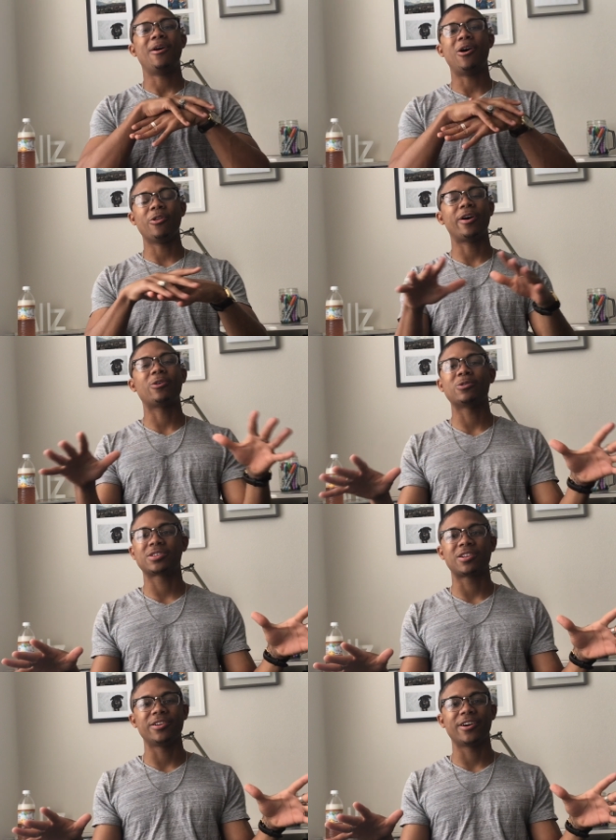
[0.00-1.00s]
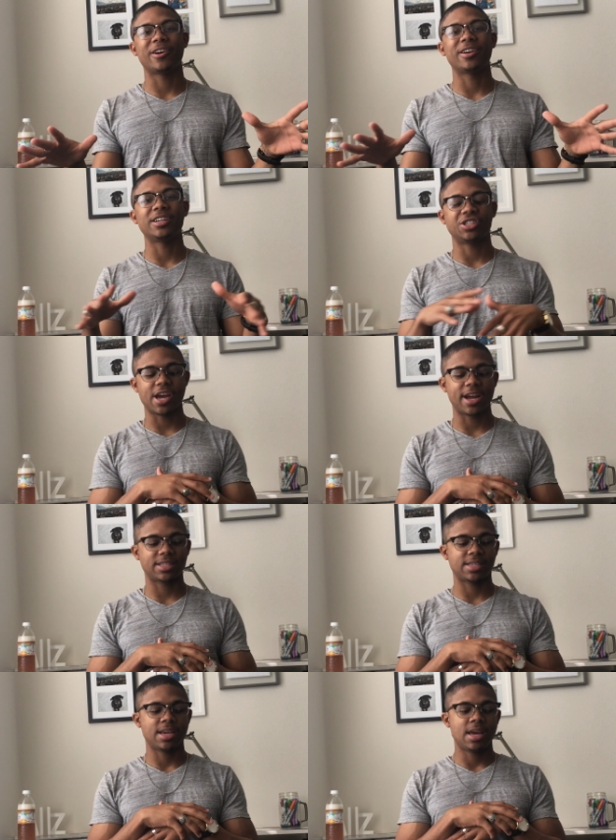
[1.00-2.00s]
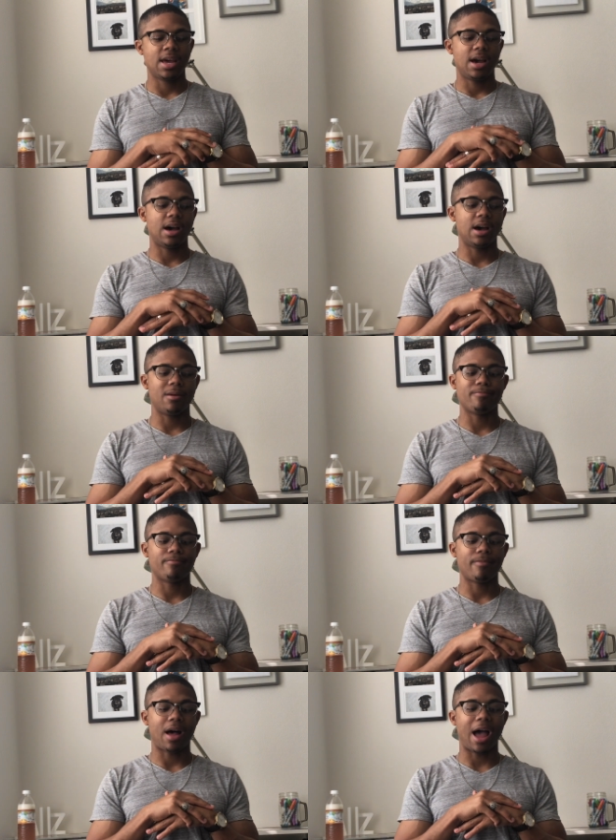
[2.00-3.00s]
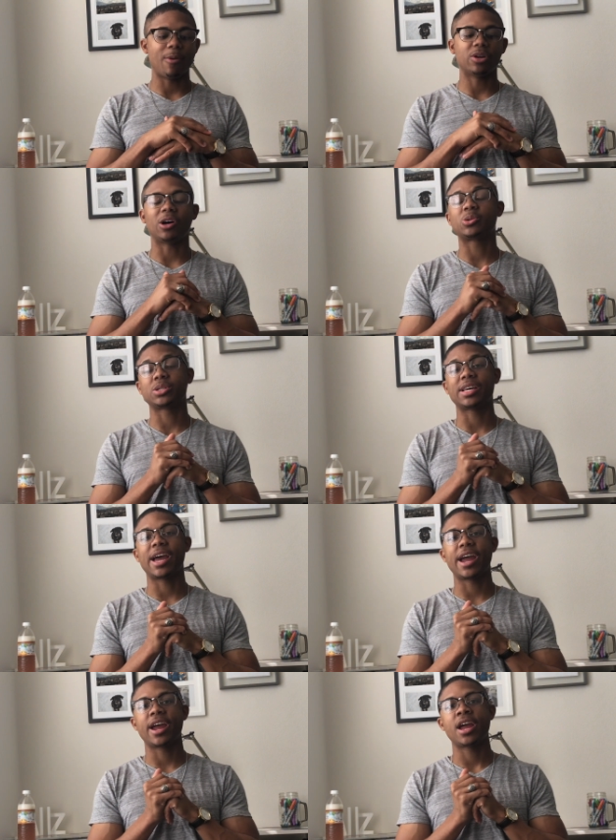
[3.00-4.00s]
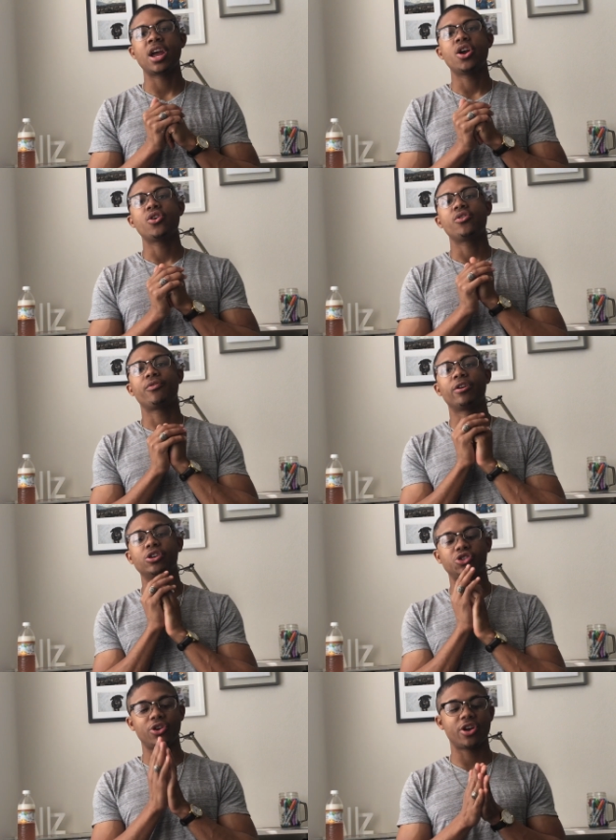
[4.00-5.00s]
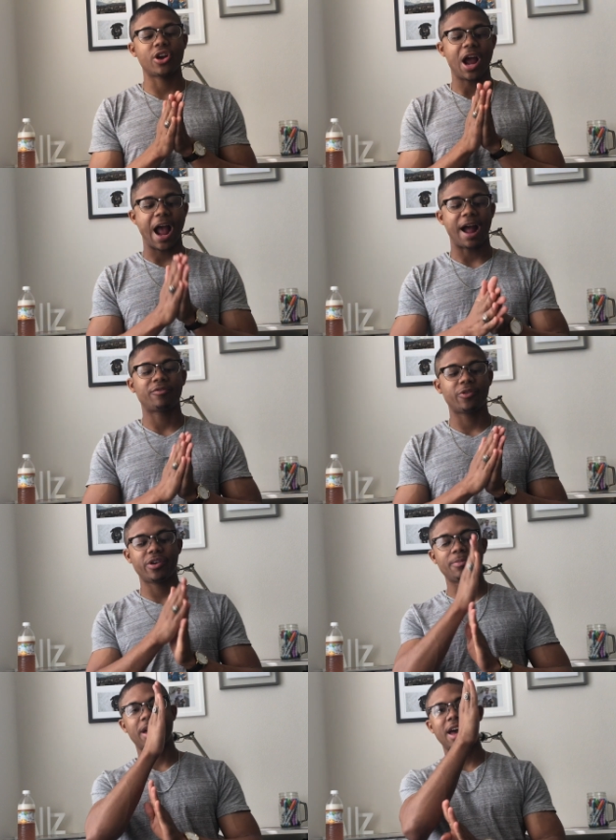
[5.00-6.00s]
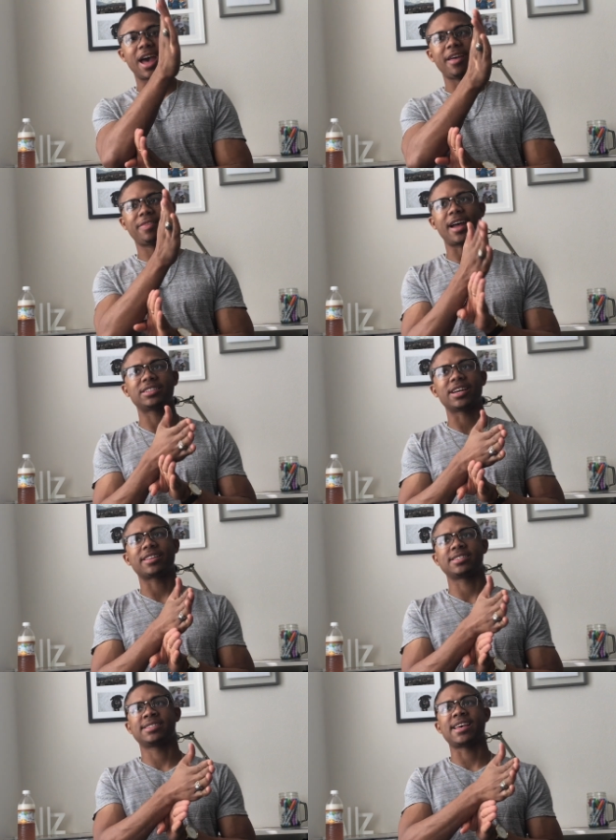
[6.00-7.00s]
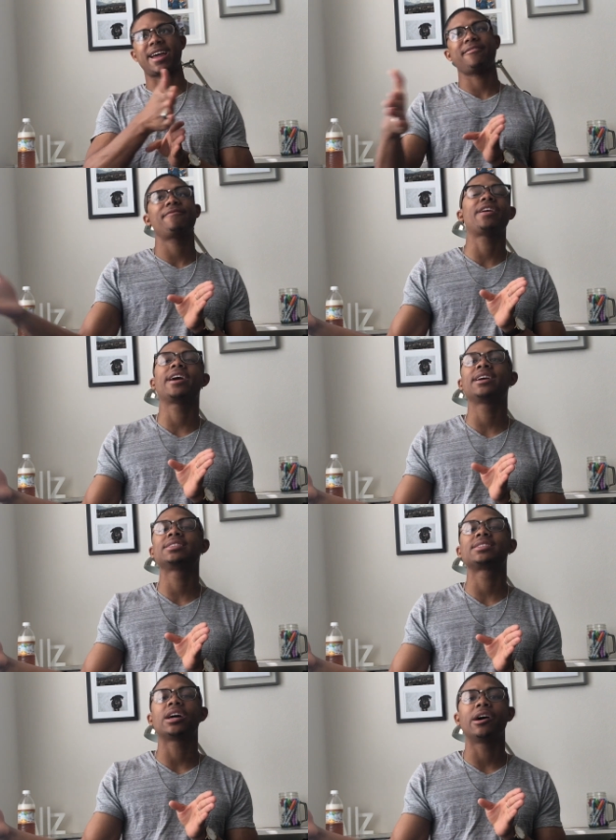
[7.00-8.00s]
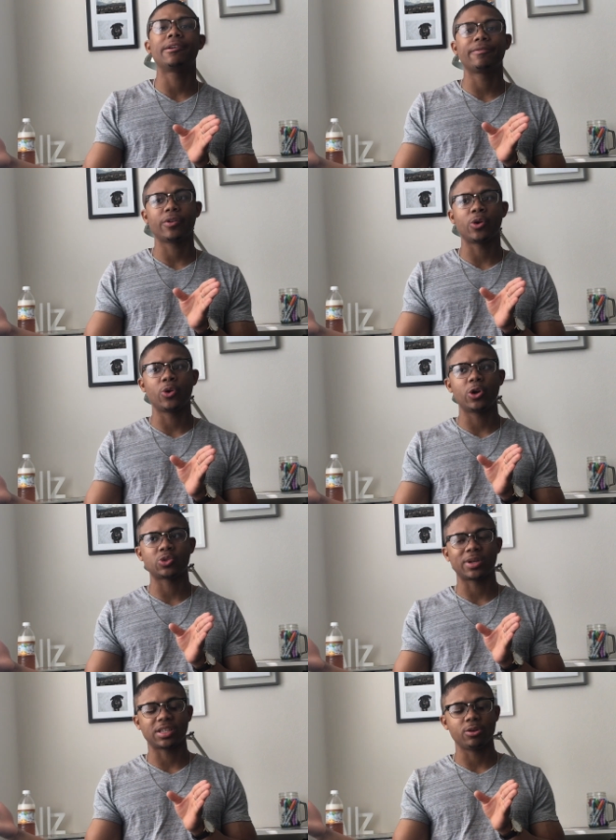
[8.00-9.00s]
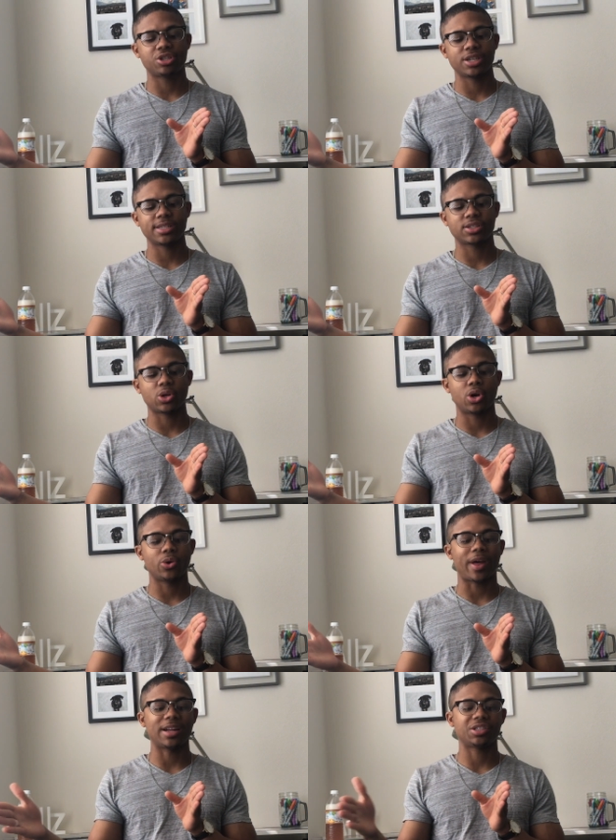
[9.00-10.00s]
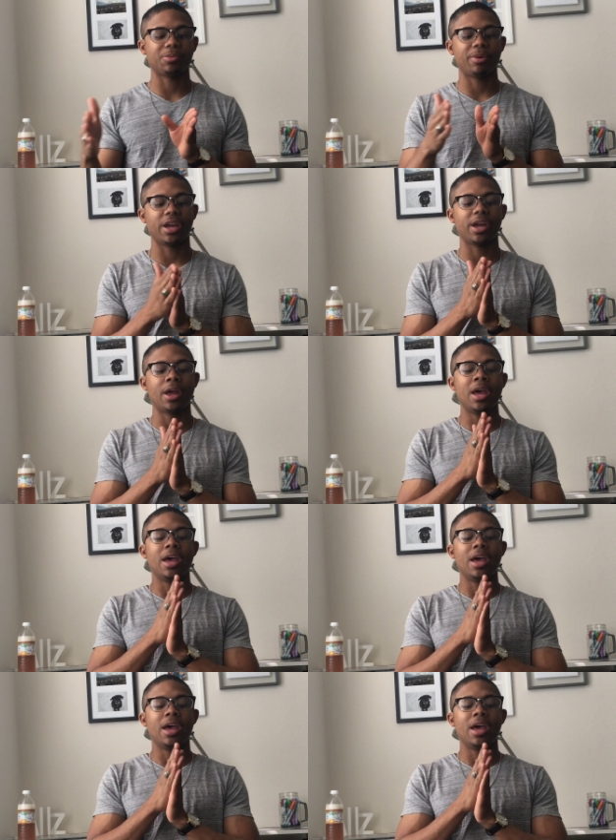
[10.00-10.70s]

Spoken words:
all those cleared and checked. I would also say for your junior year after the MCAT, that's like the second phase of your New Year's resolution. So that should be